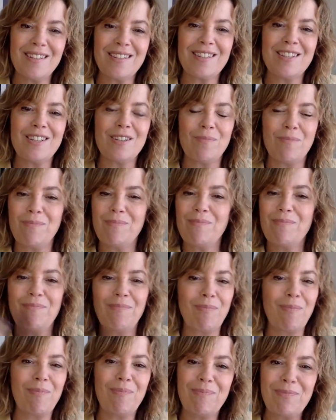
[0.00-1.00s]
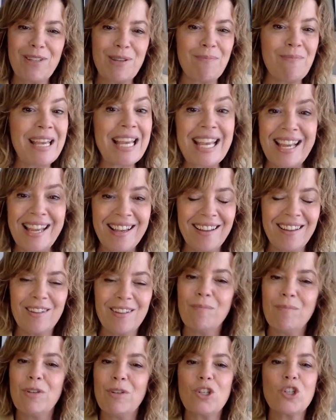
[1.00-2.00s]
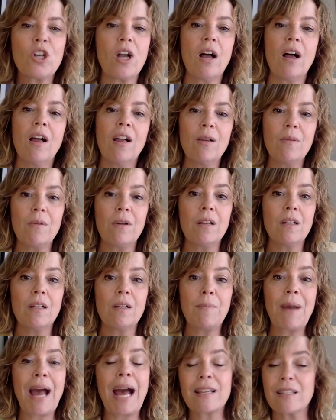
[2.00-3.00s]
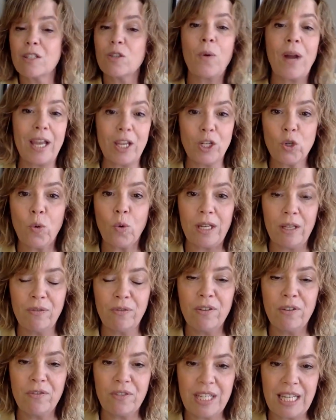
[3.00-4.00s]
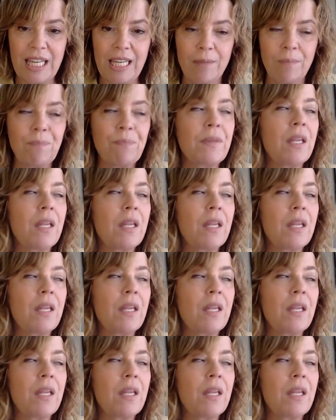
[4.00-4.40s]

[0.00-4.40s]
to me, Michelle passed away in 2015.